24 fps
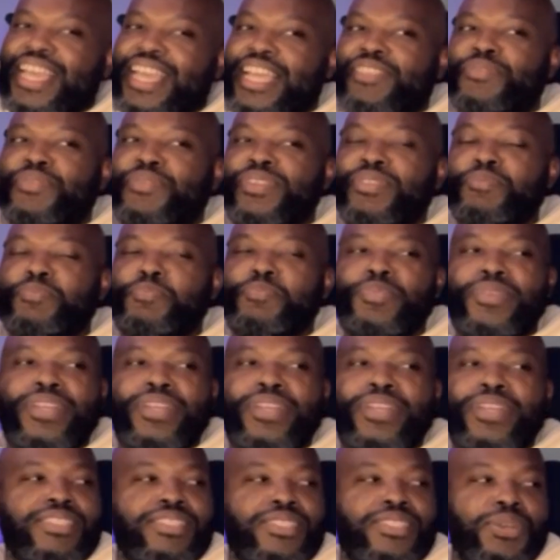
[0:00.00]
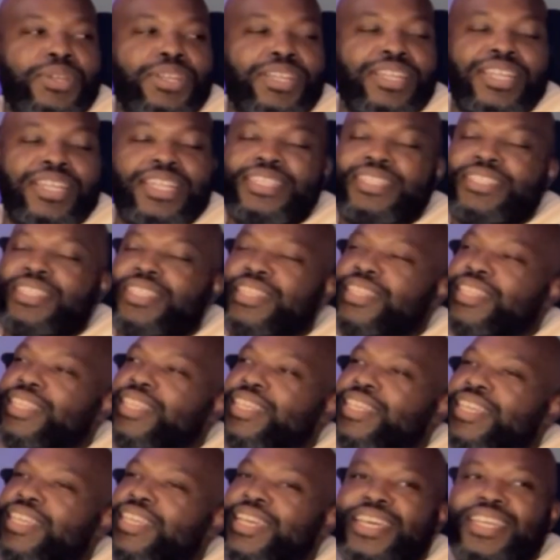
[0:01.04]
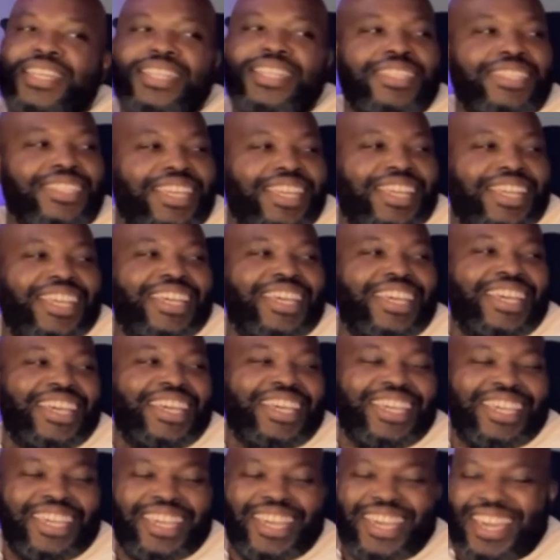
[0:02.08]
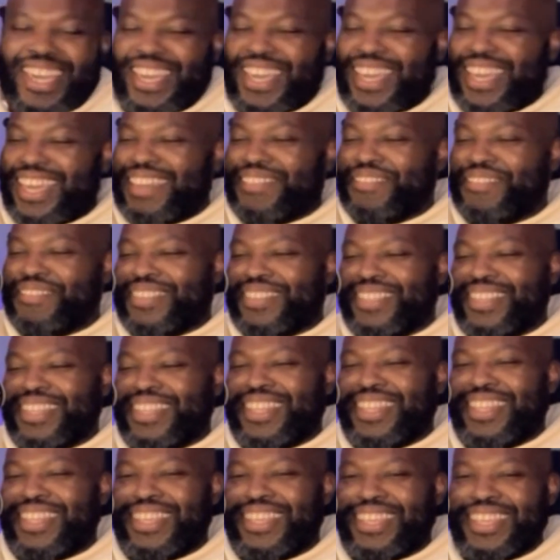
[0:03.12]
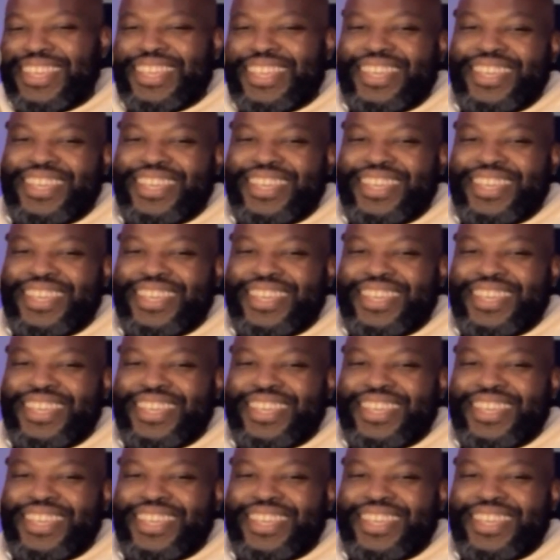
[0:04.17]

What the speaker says: Thanks for tuning into the City.